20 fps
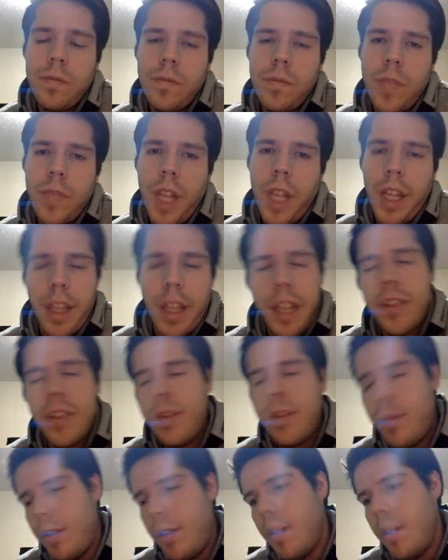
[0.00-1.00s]
like
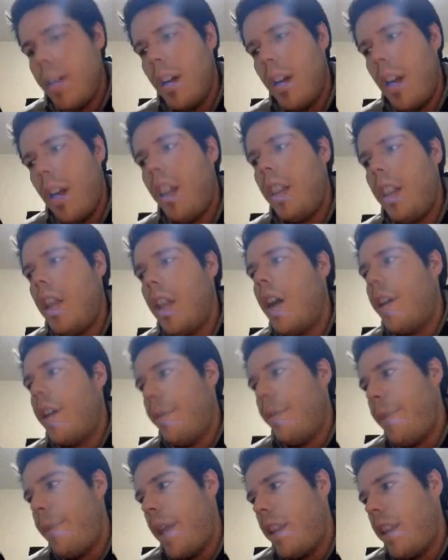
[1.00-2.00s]
that's a lot
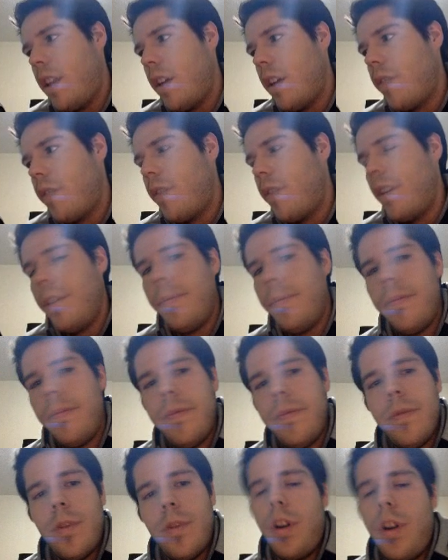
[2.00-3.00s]
of luck for him,
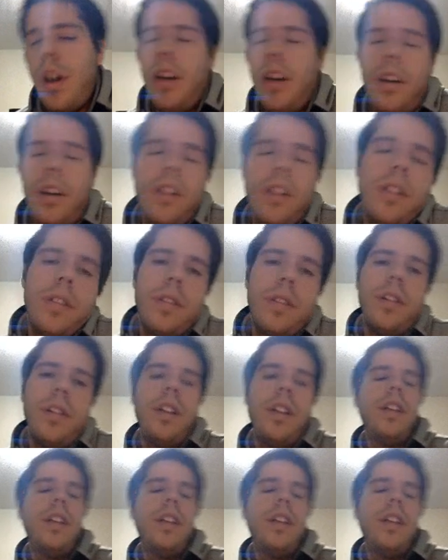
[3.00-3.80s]
for her. Sorry.